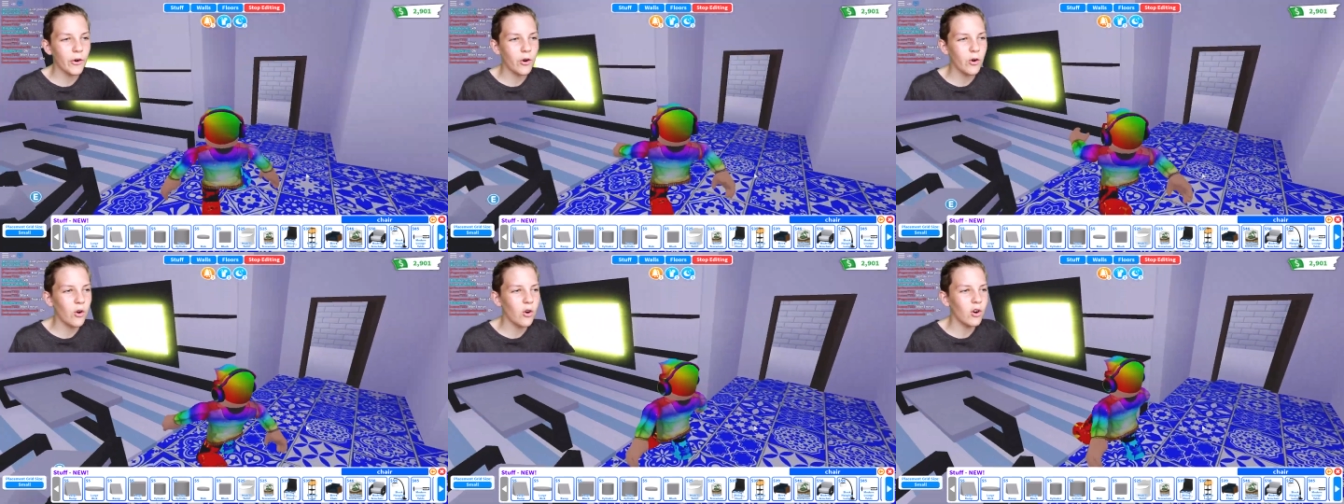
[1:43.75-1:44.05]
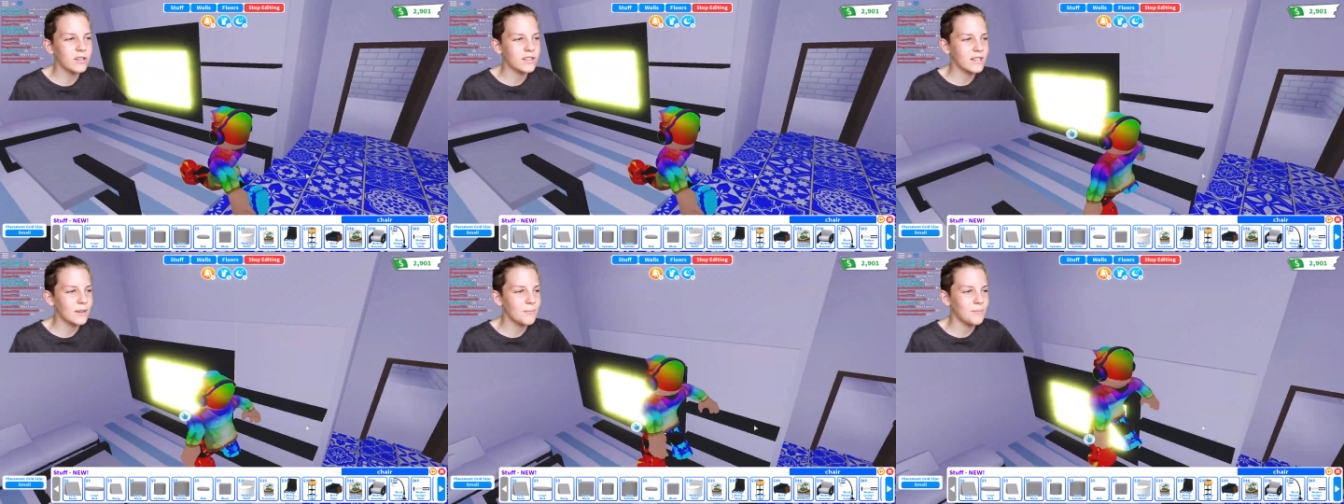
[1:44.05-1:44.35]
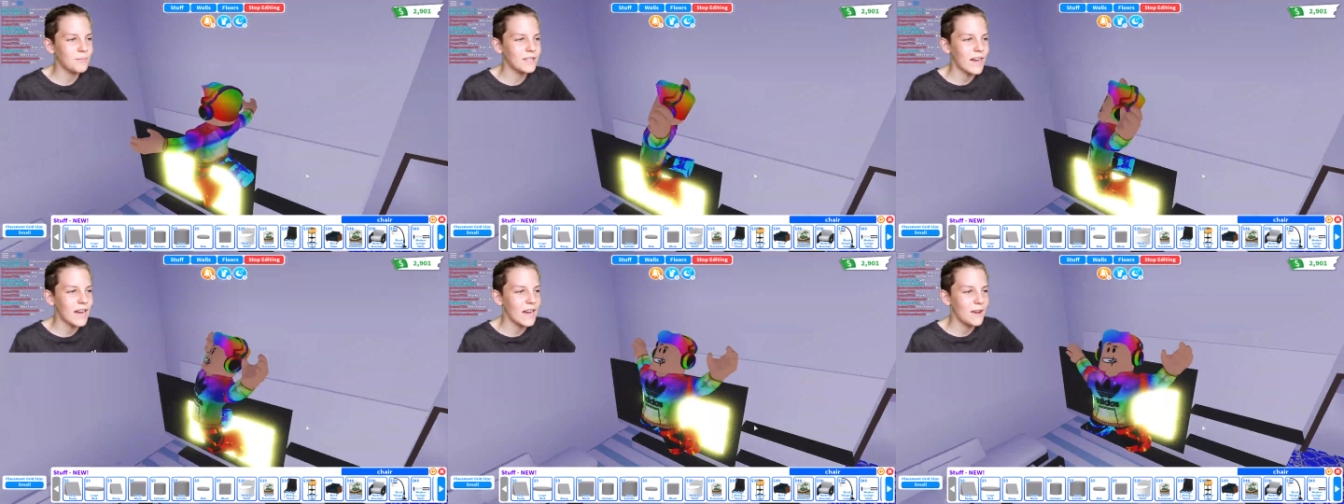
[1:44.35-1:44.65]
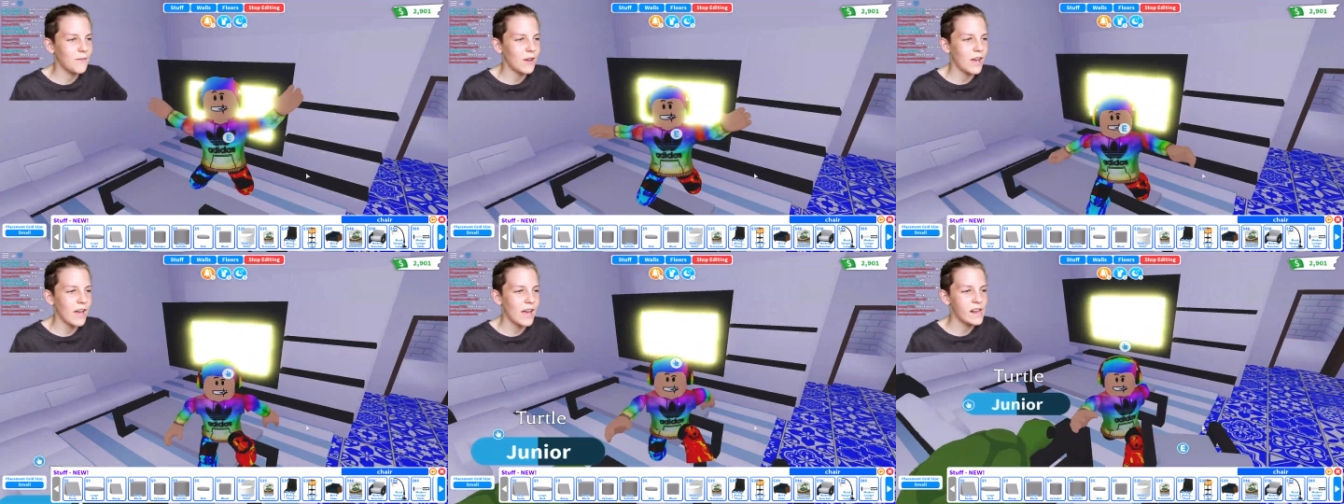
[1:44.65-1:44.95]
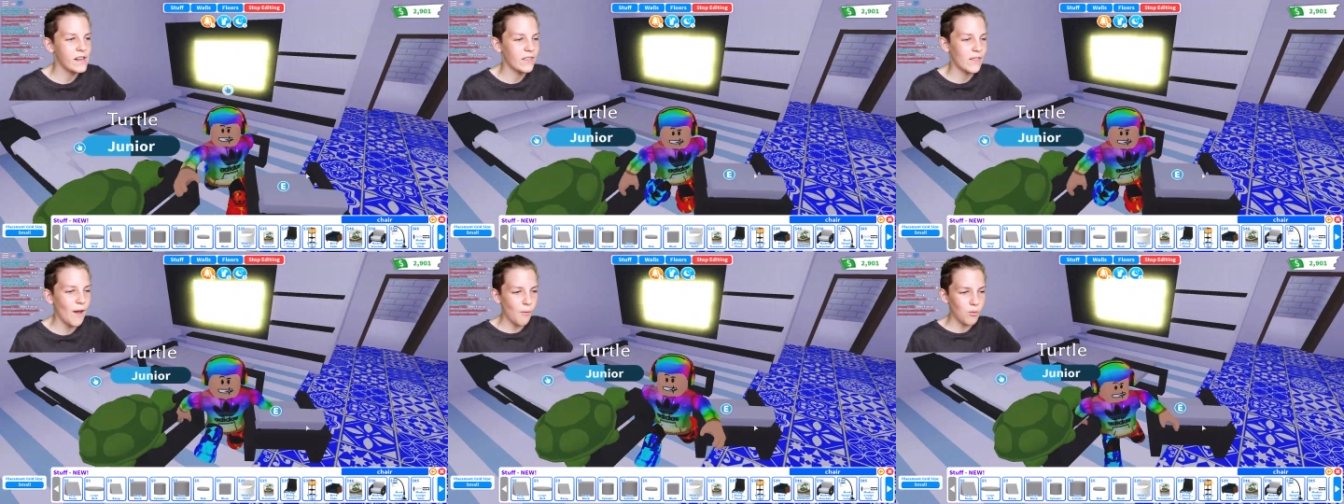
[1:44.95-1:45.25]
the awesome
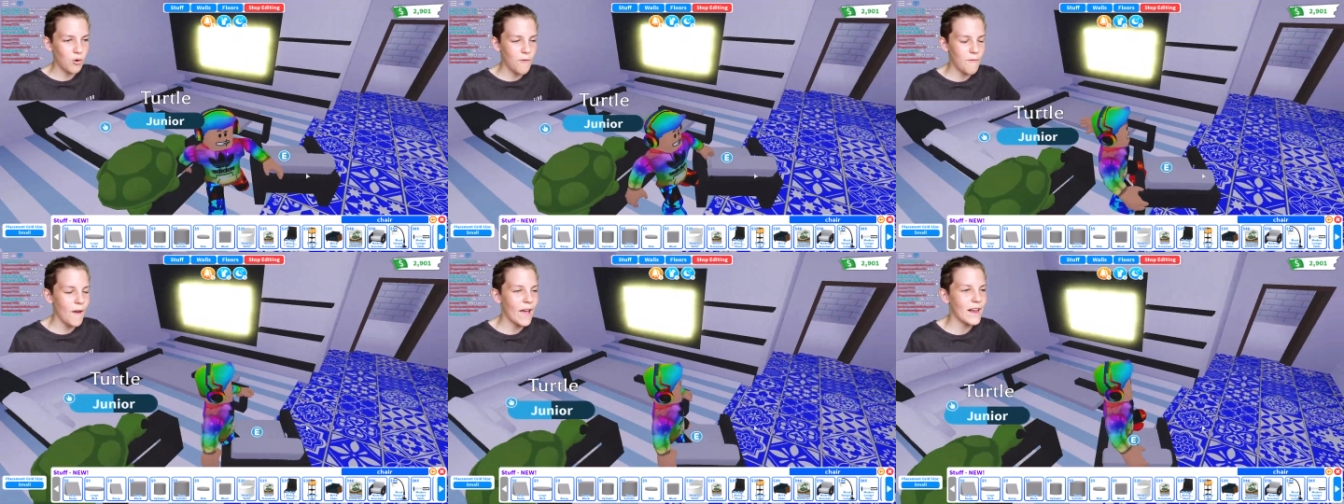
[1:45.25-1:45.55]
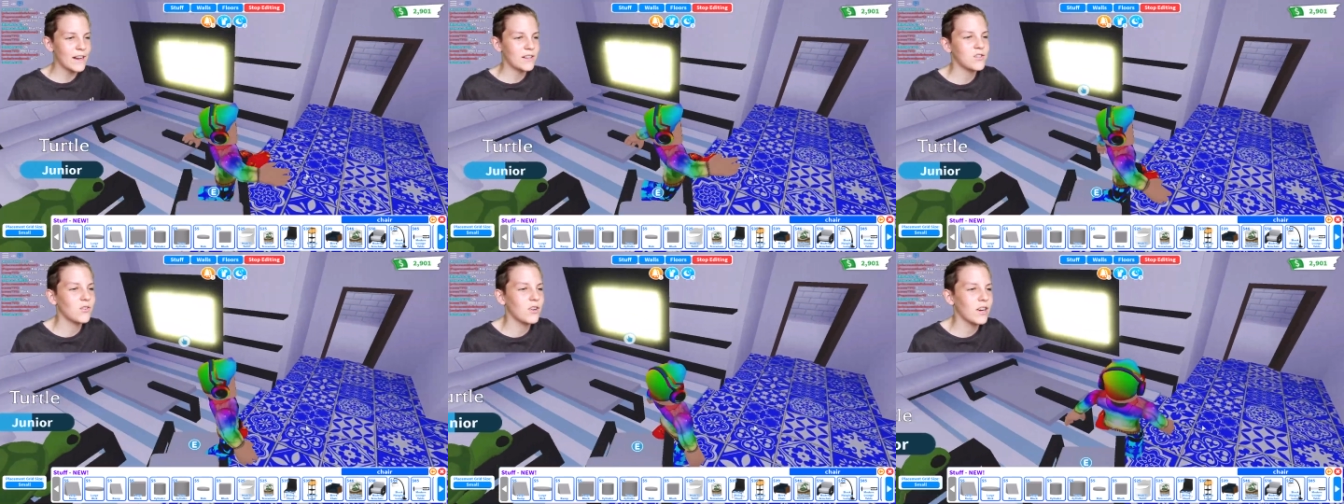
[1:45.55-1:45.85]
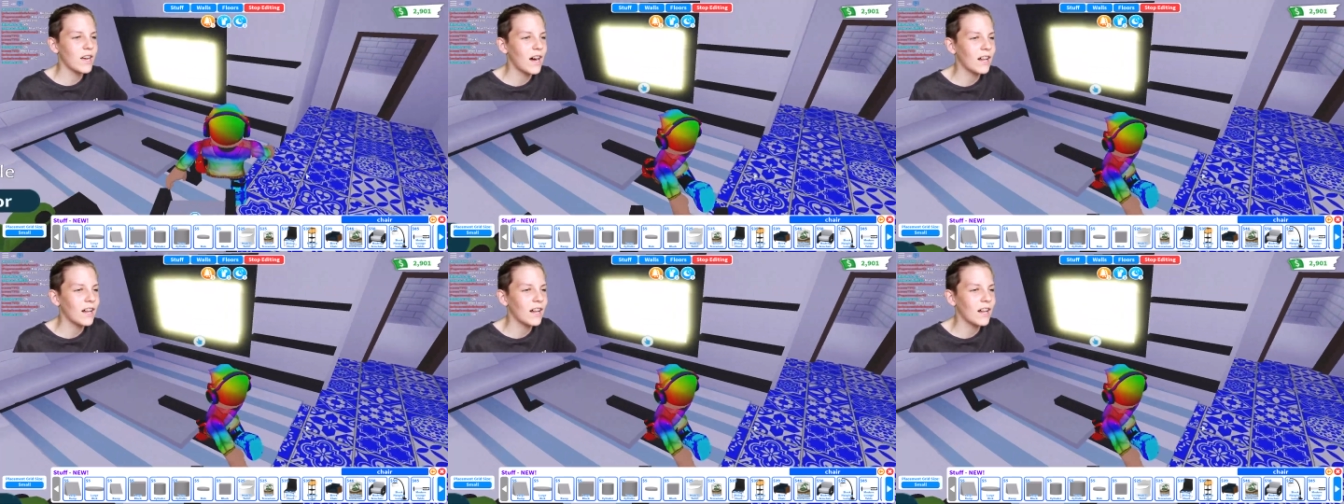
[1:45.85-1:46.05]
TV that will phase through